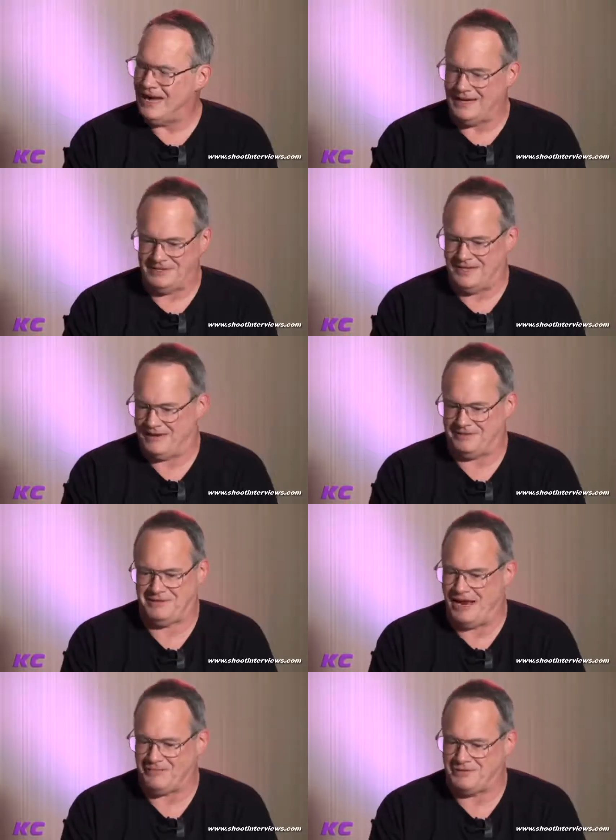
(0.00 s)
I, th I,
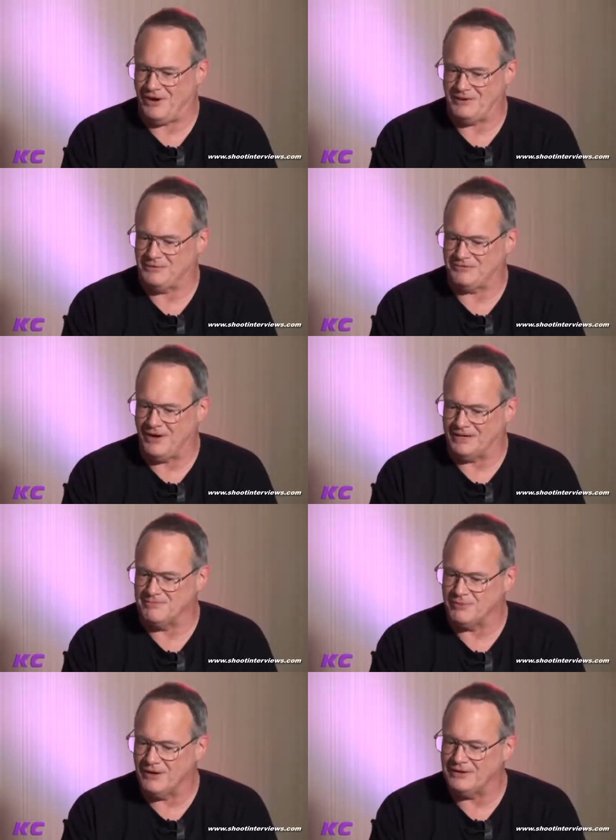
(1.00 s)
th I thought it was
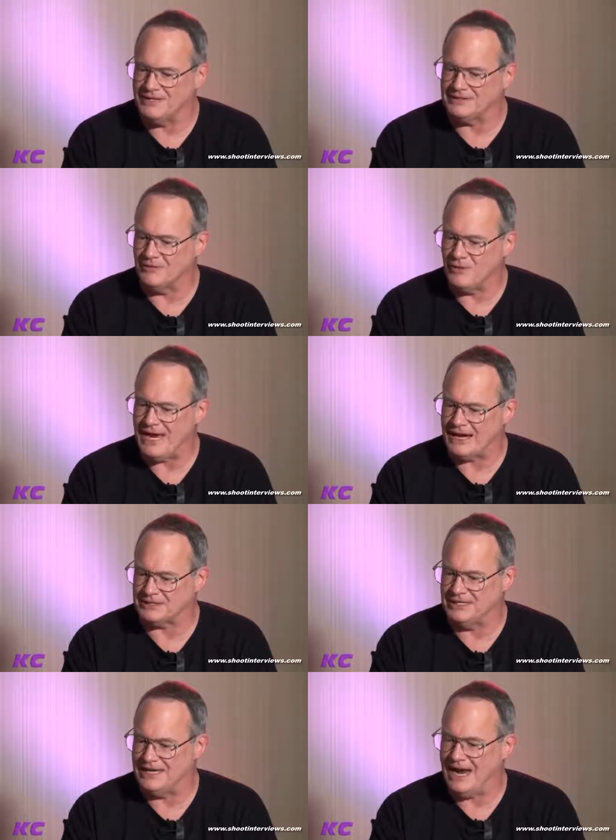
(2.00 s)
fucking brilliant that we
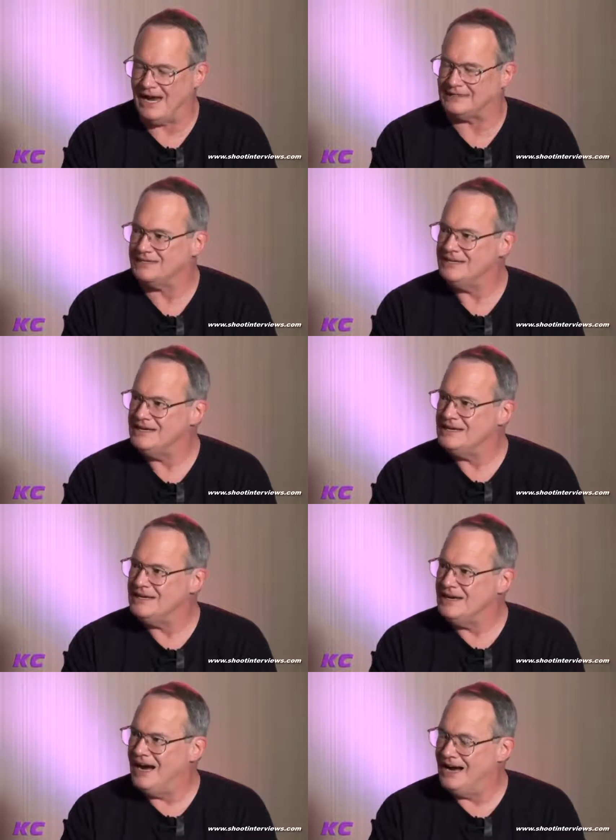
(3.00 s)
actually got
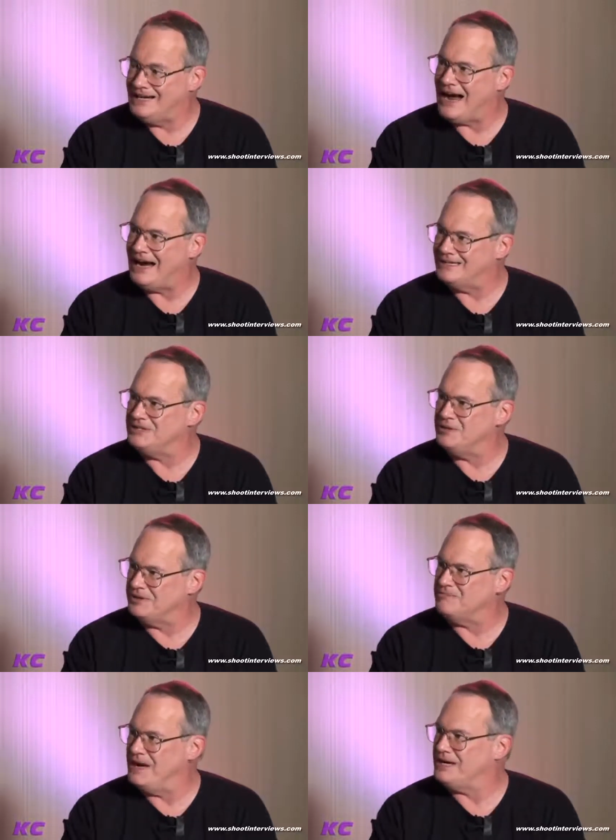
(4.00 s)
a guy that you
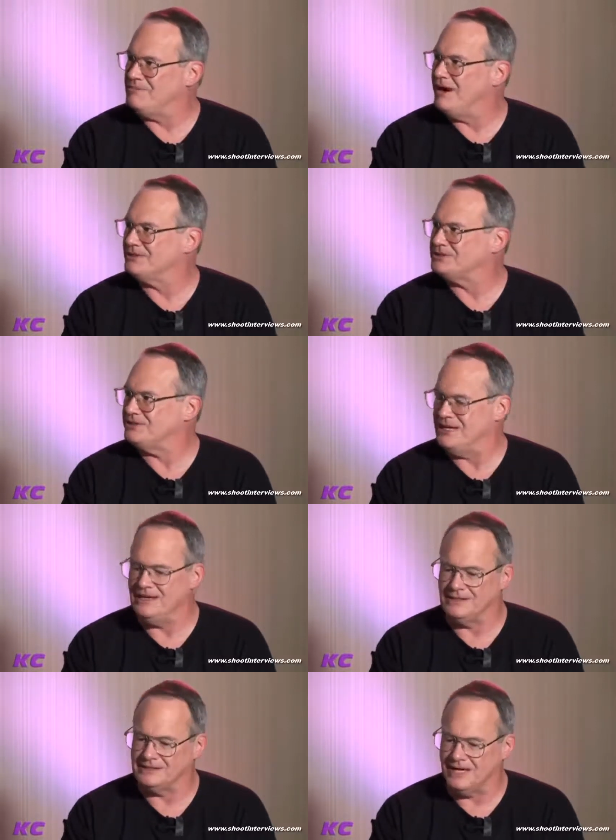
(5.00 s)
could make a monster
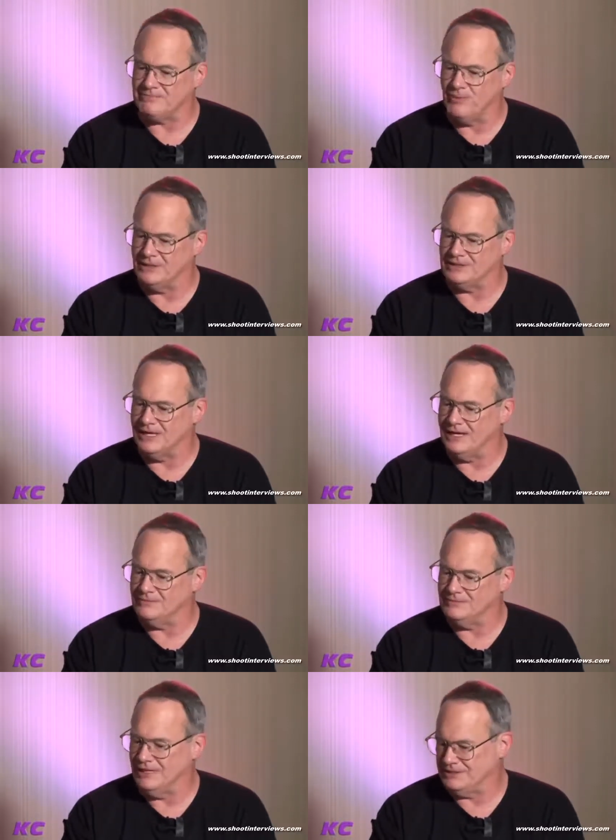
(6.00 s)
heel at that point in
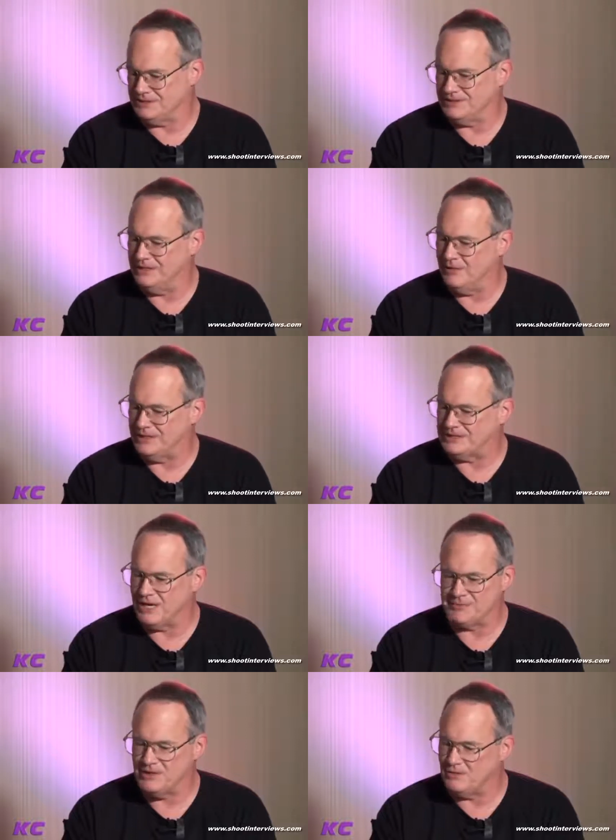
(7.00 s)
time. That's you know that's
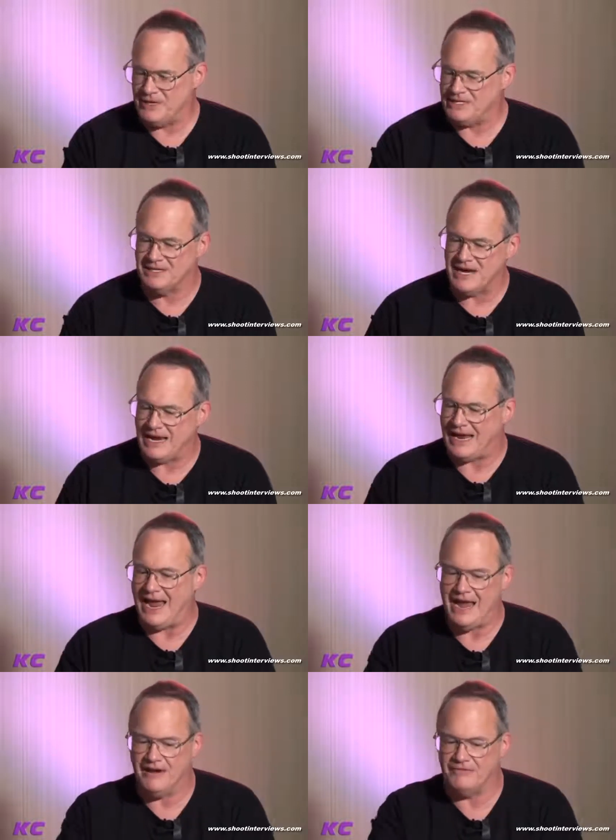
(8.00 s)
something that we did not
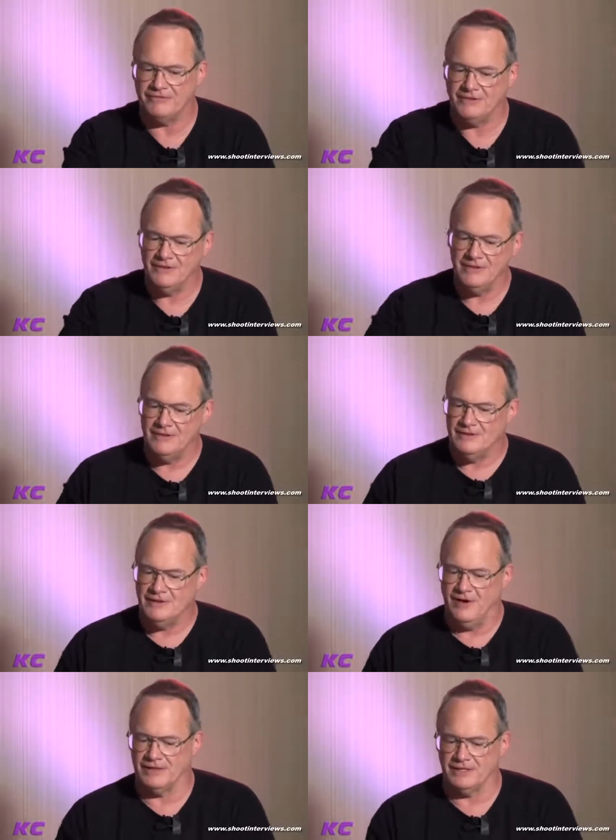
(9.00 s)
have
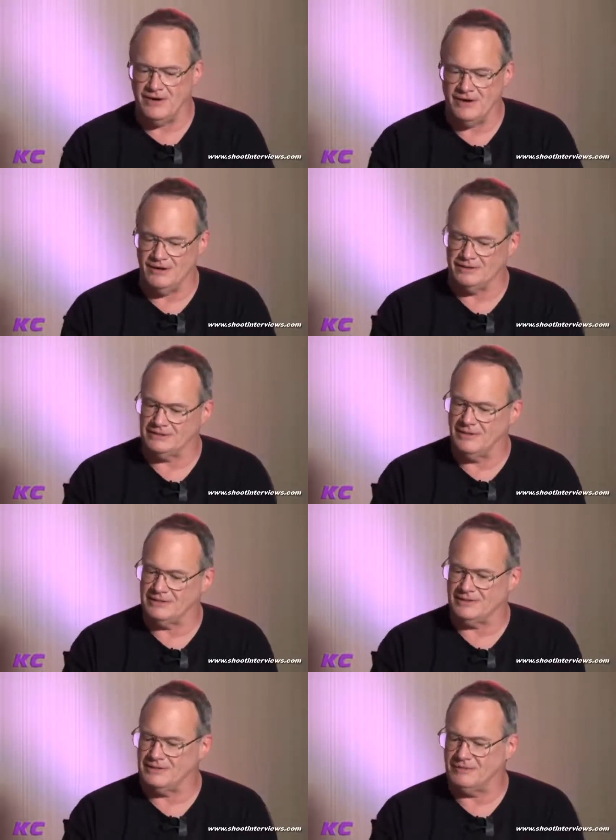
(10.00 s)
on the card. So I
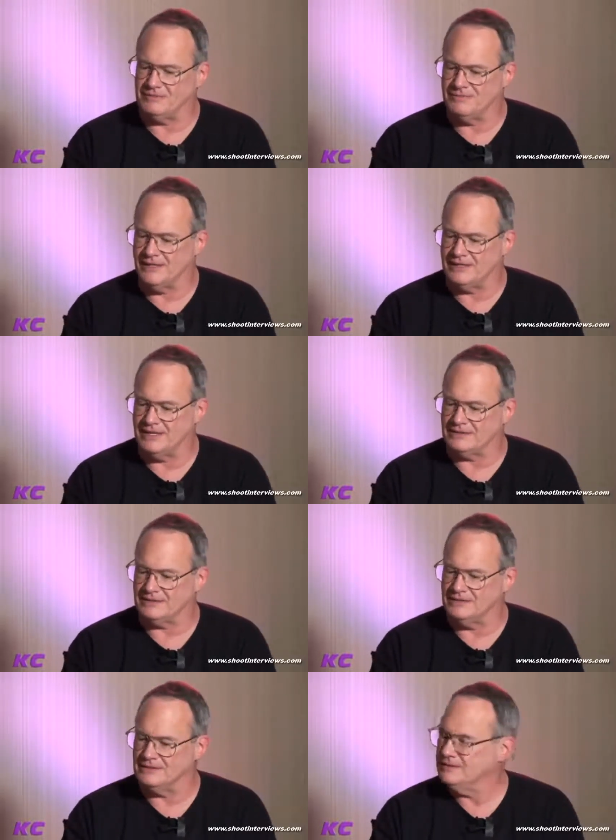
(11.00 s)
thought that was fucking
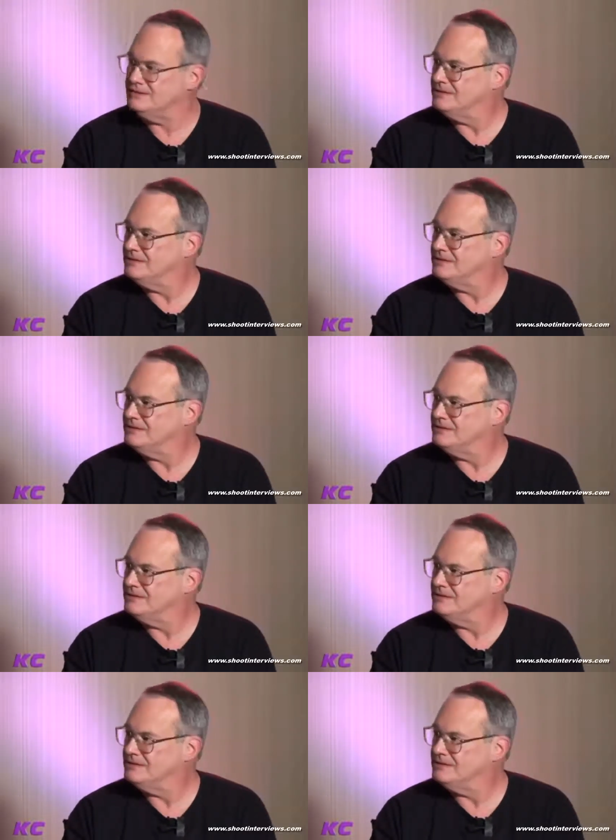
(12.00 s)
excellent.